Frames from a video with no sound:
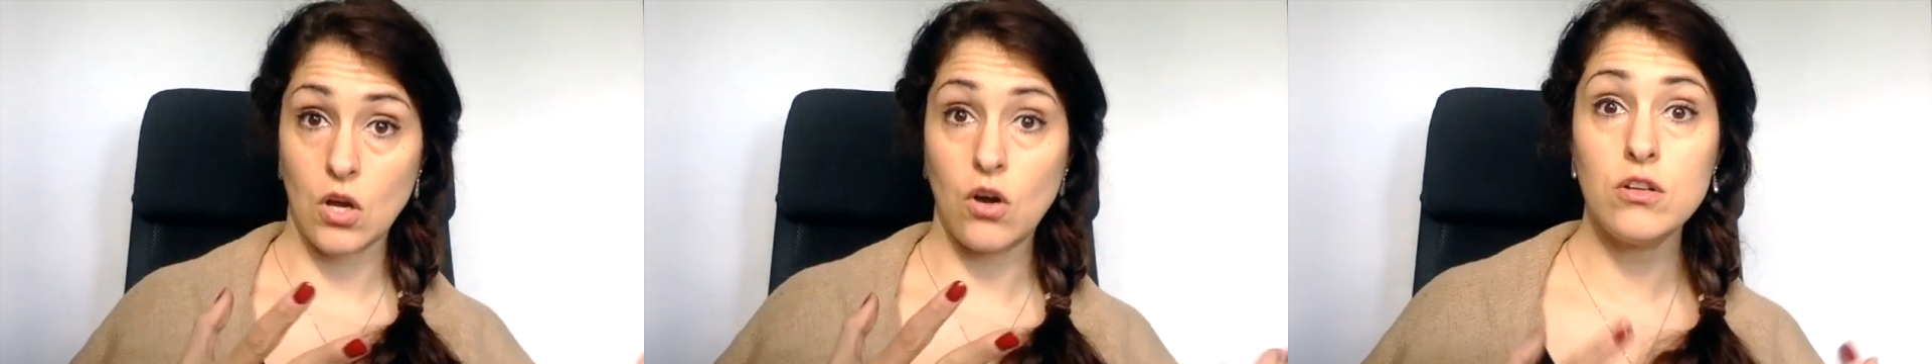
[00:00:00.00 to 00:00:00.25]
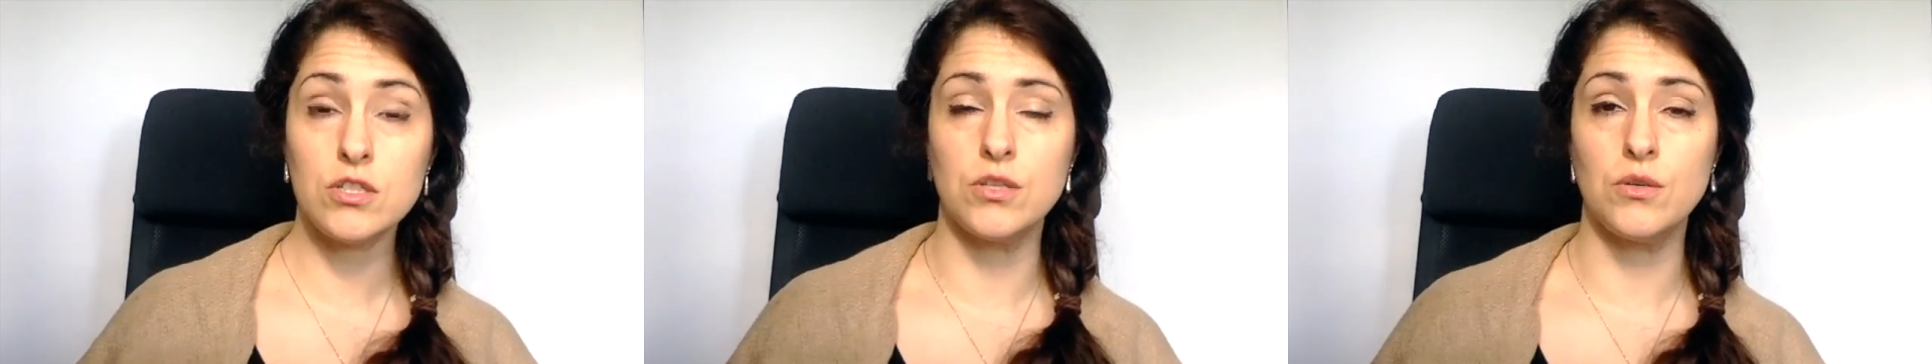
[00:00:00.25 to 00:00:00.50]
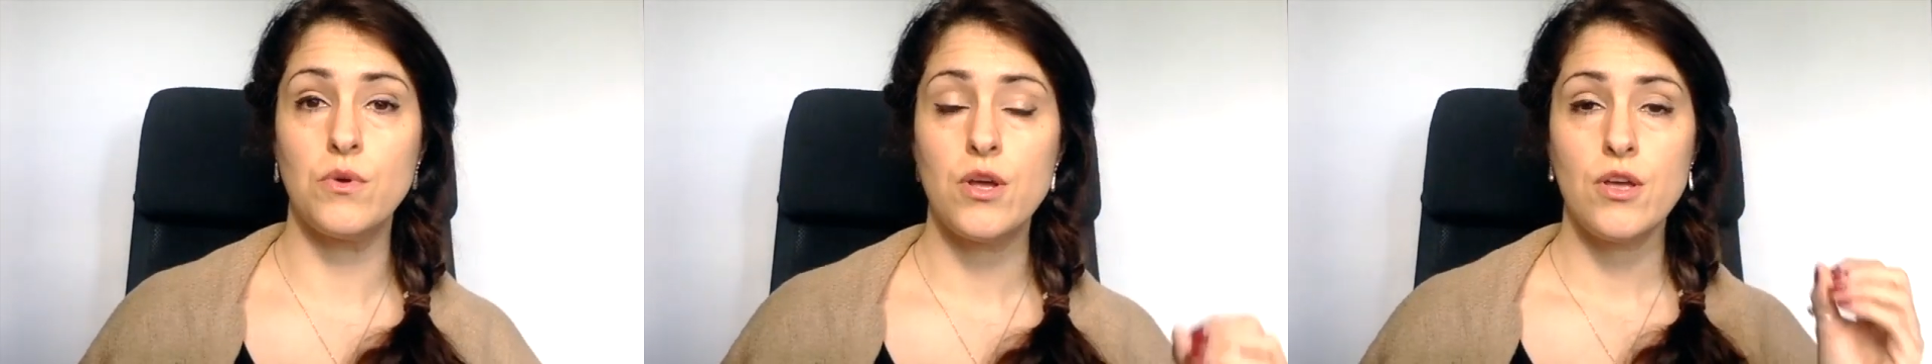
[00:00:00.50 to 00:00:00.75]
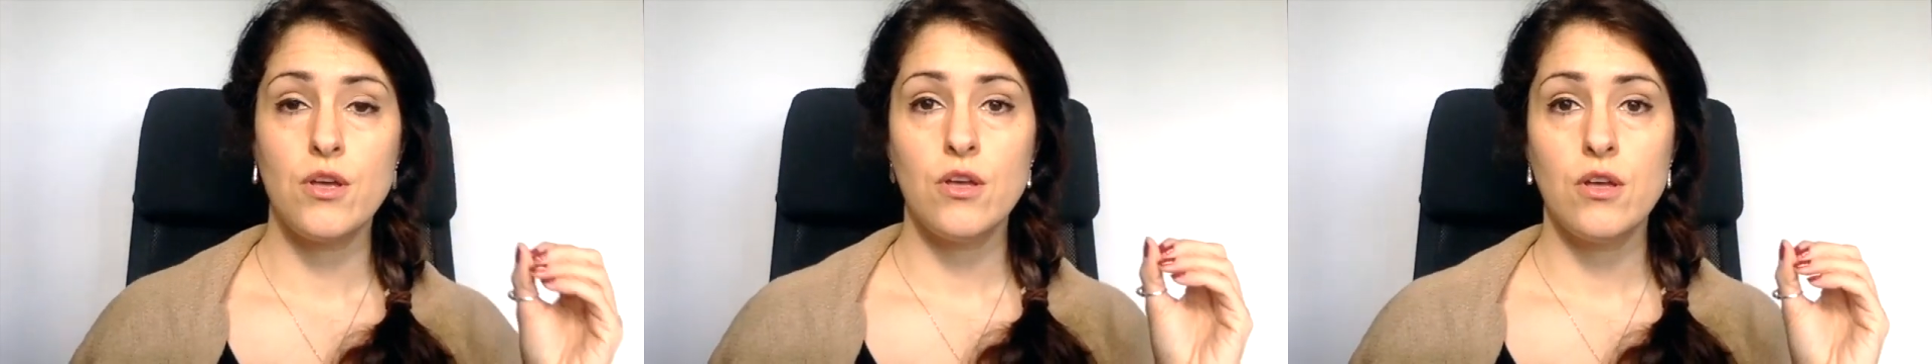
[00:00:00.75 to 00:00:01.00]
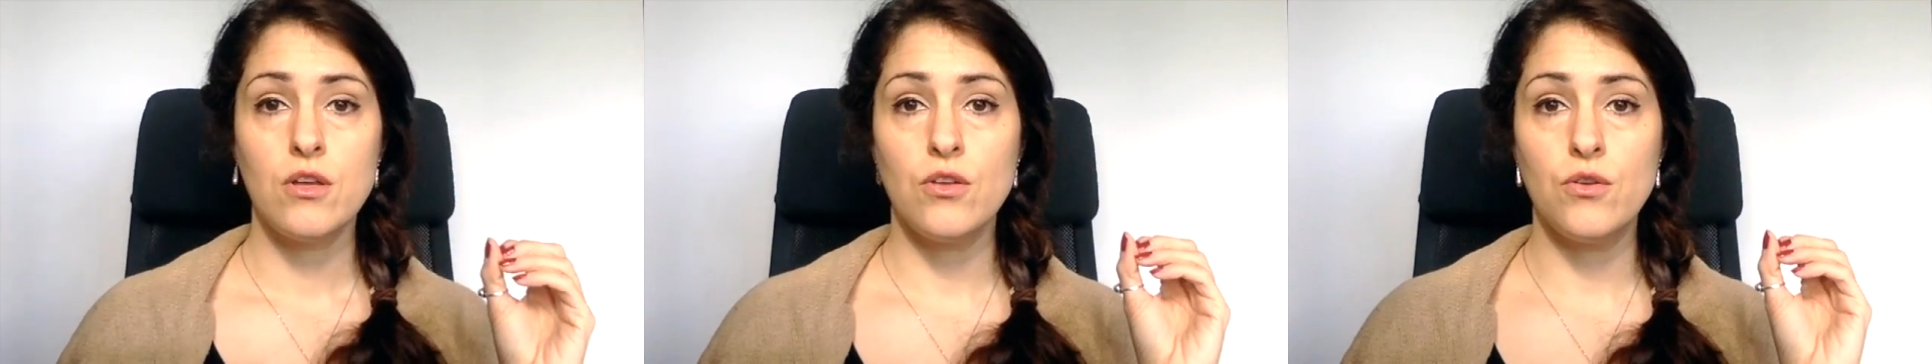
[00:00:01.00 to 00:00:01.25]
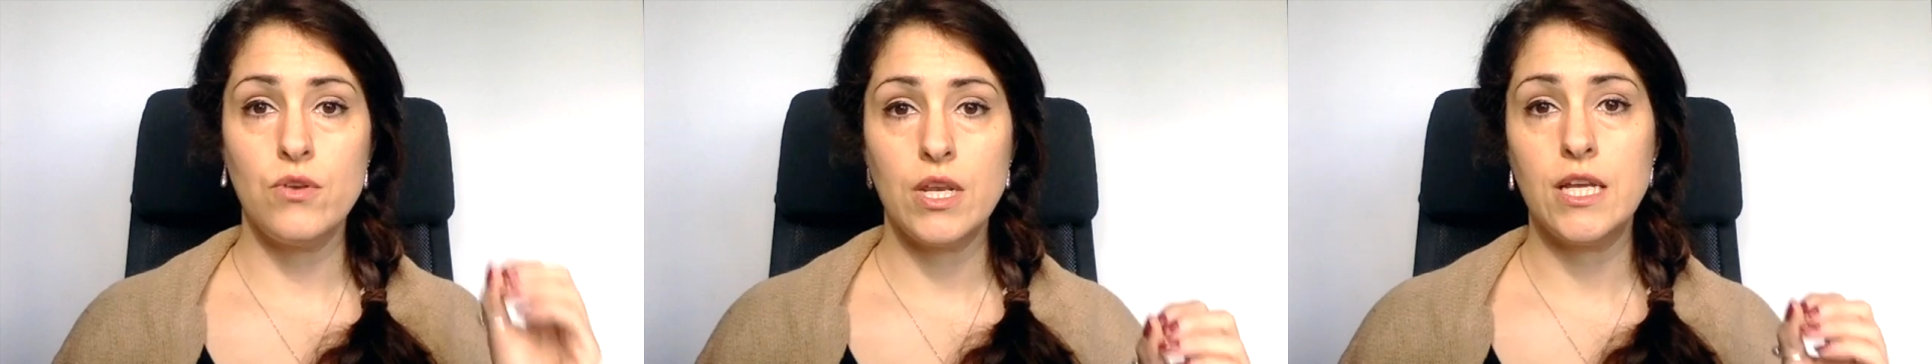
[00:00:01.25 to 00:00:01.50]
Also,
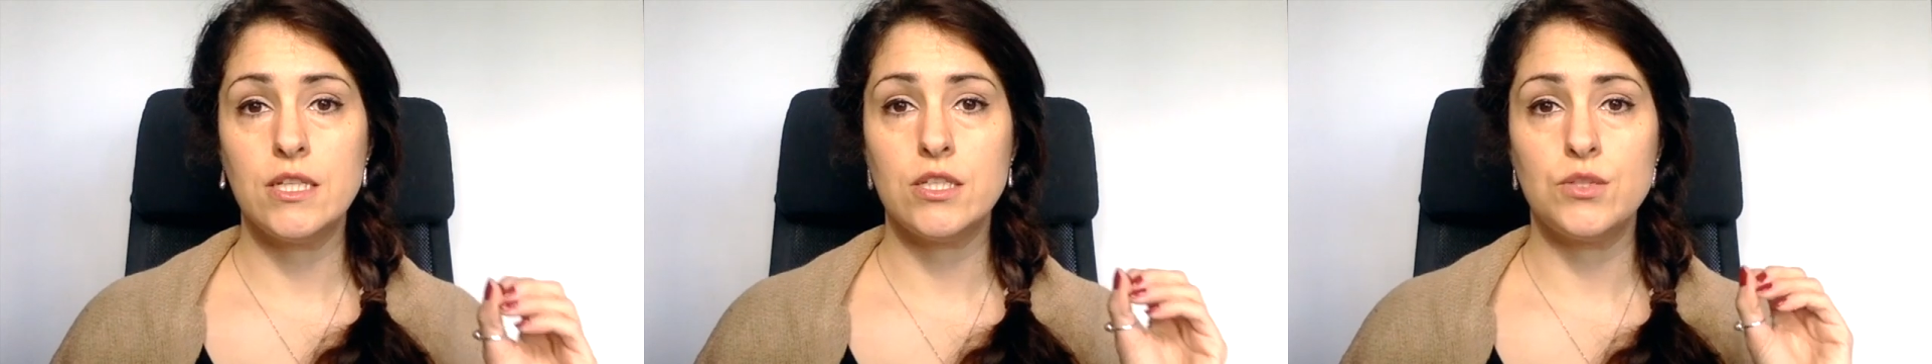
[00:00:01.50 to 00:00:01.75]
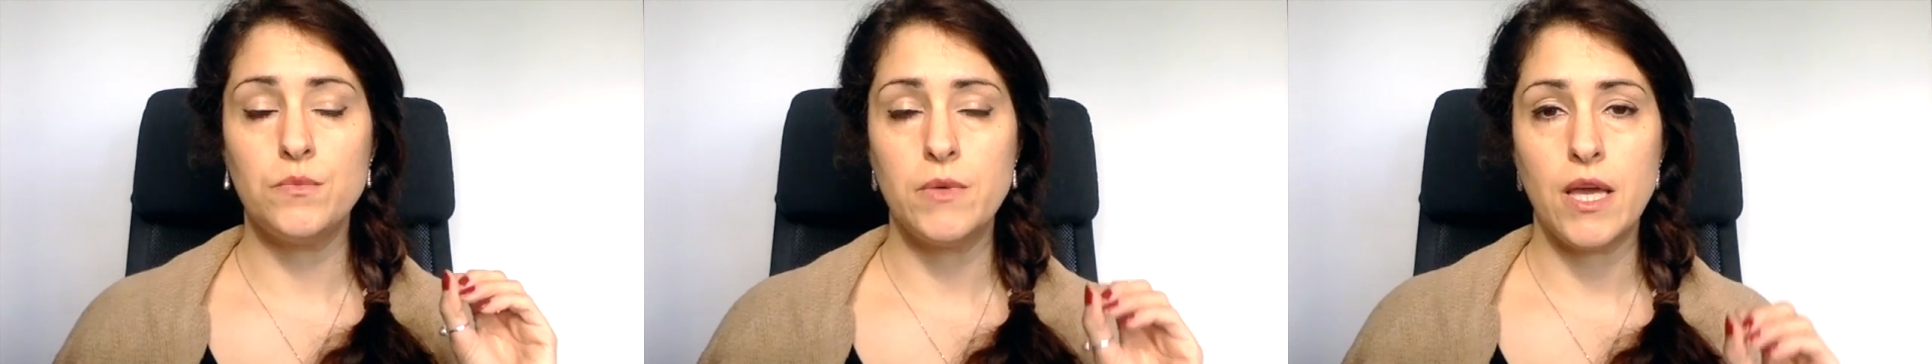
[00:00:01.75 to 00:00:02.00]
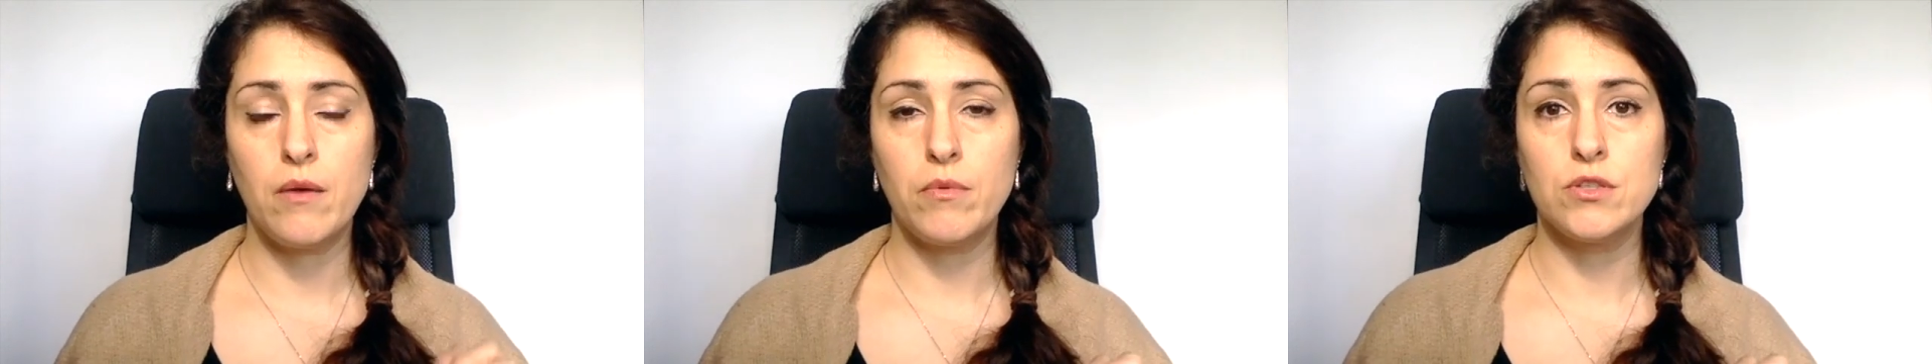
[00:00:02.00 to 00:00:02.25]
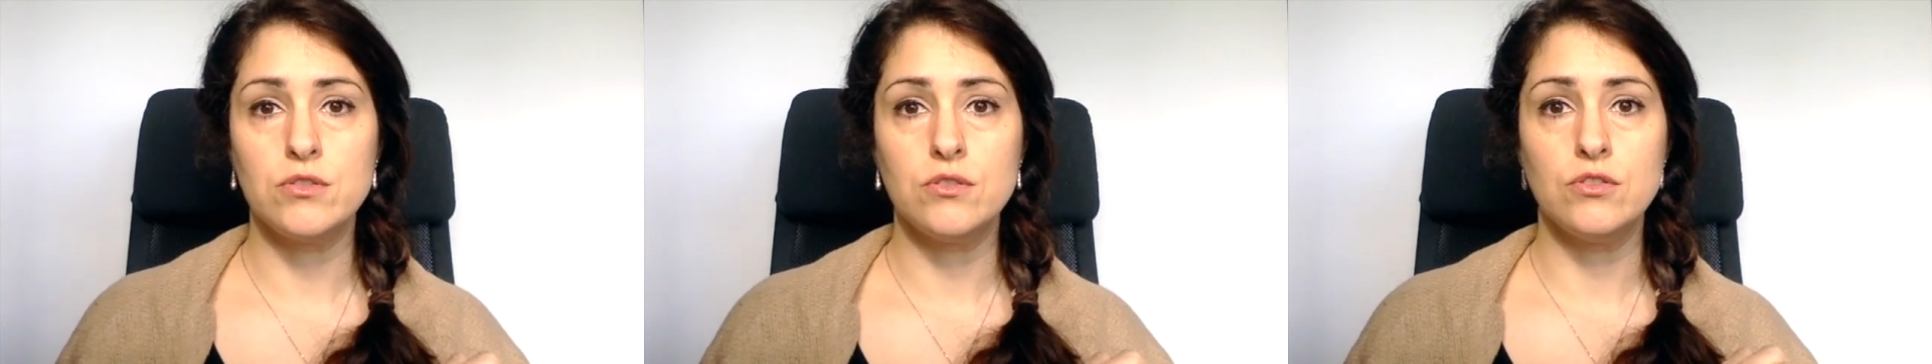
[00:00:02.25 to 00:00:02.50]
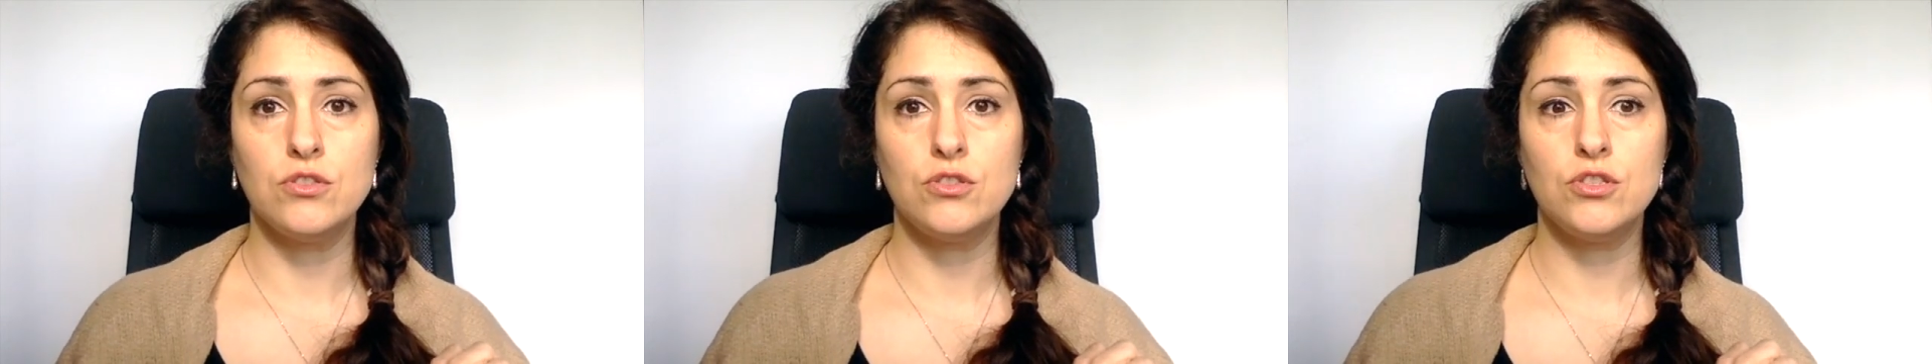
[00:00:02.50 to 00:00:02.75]
you need to be able to